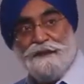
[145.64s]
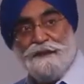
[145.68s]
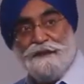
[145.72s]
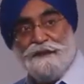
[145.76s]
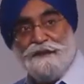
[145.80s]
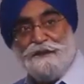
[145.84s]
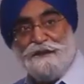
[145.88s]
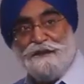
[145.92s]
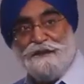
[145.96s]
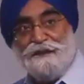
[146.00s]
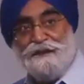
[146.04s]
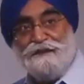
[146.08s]

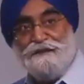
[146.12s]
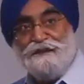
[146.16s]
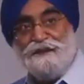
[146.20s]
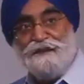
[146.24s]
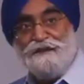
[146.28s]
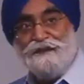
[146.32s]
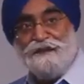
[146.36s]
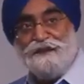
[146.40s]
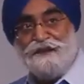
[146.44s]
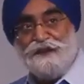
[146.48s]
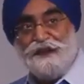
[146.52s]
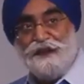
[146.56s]
So this
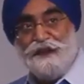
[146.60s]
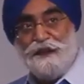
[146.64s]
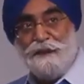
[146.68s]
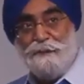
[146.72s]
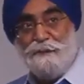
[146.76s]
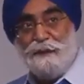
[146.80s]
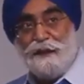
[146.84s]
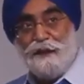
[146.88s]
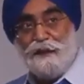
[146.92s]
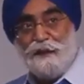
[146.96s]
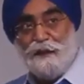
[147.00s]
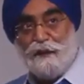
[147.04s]
is the
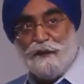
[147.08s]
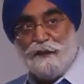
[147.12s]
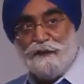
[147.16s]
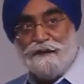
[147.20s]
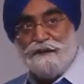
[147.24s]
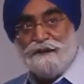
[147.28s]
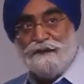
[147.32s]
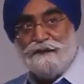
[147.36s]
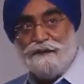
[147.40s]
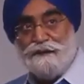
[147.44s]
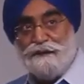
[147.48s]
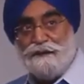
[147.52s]
GDP
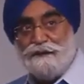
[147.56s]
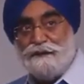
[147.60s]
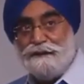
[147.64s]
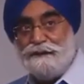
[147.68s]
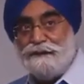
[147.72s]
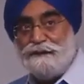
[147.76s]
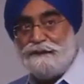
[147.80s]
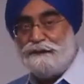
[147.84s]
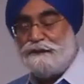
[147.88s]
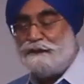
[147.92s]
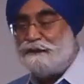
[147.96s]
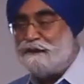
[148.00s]
growth,
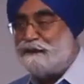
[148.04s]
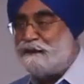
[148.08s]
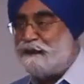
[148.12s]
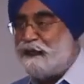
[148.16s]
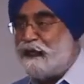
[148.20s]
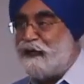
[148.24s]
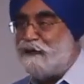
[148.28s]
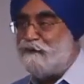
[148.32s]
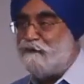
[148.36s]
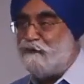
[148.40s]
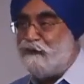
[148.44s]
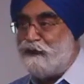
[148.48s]

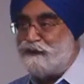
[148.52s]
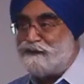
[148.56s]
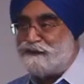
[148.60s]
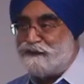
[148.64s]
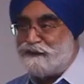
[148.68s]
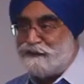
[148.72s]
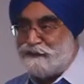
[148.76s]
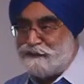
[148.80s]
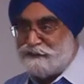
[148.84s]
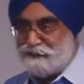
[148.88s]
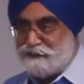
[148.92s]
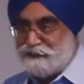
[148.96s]
advanced
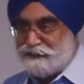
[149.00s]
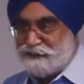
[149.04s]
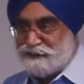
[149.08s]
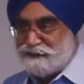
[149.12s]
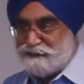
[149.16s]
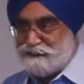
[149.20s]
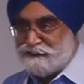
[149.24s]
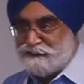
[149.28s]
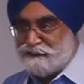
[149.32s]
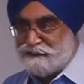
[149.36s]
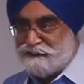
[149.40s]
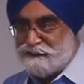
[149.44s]
countries.
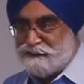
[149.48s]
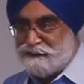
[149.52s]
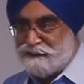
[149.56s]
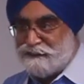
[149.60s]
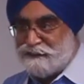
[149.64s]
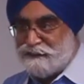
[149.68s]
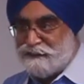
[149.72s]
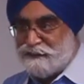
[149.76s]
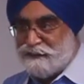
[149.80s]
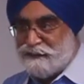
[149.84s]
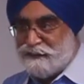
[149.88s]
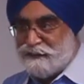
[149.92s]

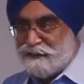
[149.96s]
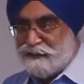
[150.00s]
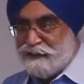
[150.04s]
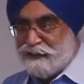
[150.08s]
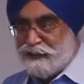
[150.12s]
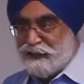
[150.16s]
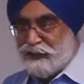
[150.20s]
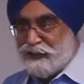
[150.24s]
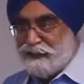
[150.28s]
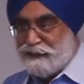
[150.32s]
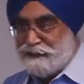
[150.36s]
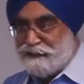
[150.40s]

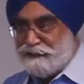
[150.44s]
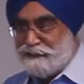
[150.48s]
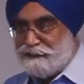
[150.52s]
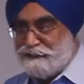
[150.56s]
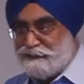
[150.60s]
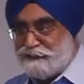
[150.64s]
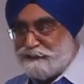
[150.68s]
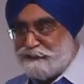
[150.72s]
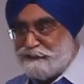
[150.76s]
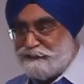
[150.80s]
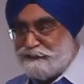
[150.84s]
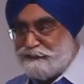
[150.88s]
And
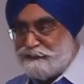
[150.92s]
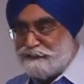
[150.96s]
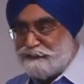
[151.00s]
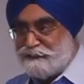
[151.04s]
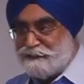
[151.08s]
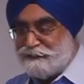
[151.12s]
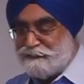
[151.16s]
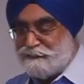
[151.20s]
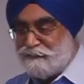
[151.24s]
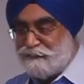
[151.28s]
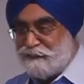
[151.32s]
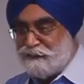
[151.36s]
this is
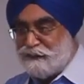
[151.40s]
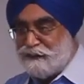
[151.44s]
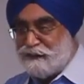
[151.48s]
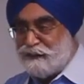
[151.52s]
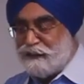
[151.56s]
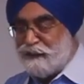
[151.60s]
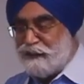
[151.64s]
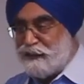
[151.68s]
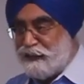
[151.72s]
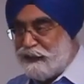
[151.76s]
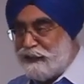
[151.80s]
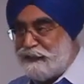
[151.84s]

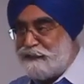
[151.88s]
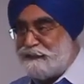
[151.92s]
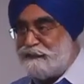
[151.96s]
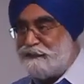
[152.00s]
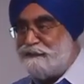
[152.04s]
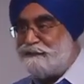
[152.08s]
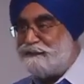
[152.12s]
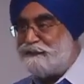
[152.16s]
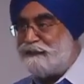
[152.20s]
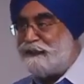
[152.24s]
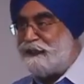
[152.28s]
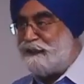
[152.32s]
the
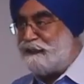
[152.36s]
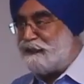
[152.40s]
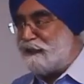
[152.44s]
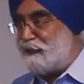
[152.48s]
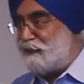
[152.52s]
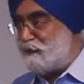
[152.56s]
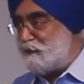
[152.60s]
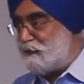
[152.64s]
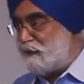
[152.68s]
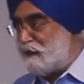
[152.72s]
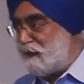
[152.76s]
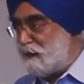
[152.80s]
latest that I
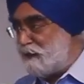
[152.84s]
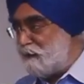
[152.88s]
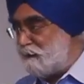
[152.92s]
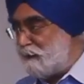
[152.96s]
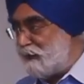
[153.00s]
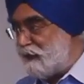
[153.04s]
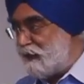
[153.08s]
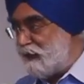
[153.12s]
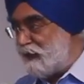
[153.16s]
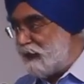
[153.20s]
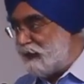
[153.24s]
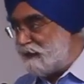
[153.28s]
could lay
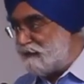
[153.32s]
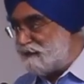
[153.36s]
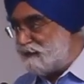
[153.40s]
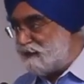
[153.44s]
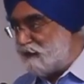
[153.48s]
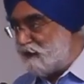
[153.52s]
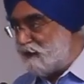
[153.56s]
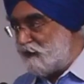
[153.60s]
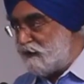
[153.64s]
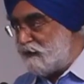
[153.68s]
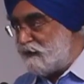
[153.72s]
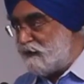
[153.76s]
my hands
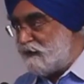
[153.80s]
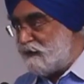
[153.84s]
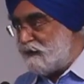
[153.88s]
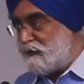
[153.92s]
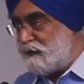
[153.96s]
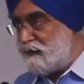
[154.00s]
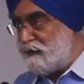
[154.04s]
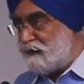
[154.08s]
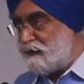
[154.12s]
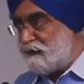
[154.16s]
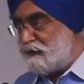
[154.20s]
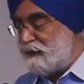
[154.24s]
on,
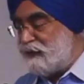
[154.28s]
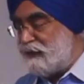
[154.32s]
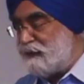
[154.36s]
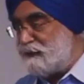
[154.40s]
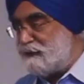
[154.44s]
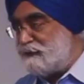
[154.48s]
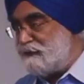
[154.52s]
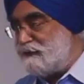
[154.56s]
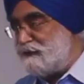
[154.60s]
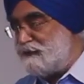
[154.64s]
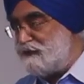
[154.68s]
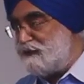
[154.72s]

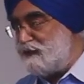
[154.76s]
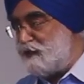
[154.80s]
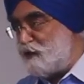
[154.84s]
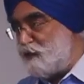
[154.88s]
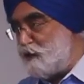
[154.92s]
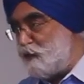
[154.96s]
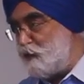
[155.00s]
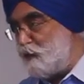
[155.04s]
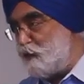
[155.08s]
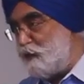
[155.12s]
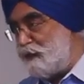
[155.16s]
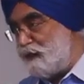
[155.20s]
that is
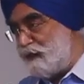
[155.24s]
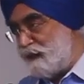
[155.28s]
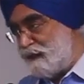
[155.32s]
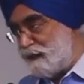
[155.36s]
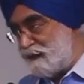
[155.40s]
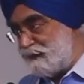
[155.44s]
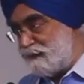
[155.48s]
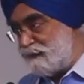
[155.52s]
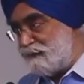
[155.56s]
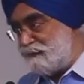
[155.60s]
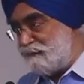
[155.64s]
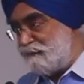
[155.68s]
June
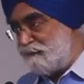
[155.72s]
data.